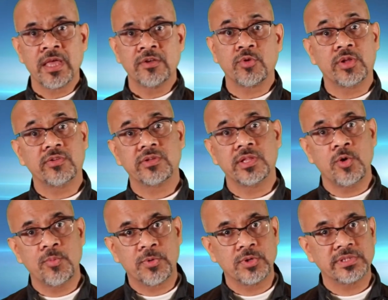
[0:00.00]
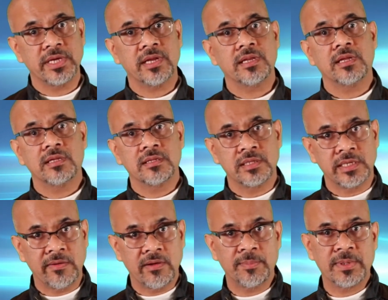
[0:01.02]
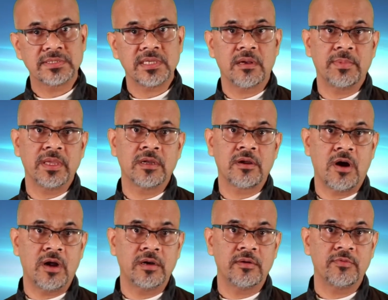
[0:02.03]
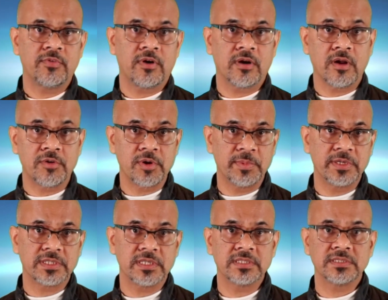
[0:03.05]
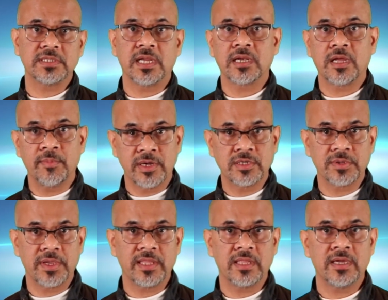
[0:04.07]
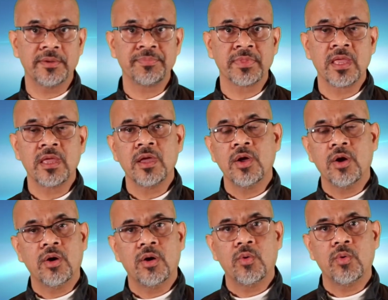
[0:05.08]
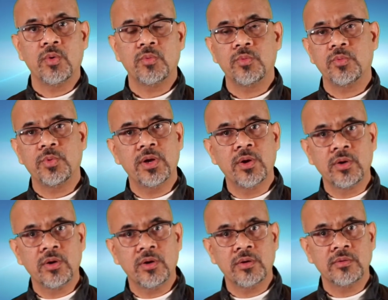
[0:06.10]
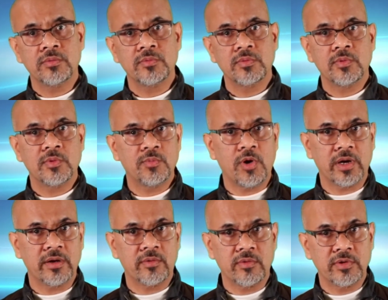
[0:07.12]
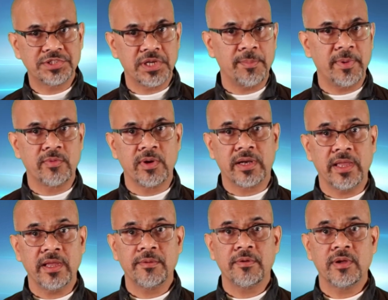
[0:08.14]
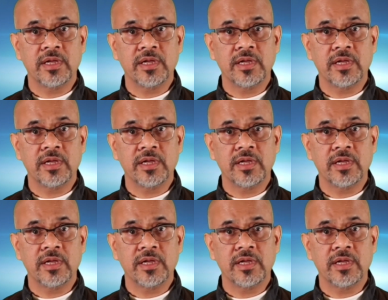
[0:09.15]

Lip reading: So this is a new project. The developers are being called for contributions and coming together. We don't know what shape it will take.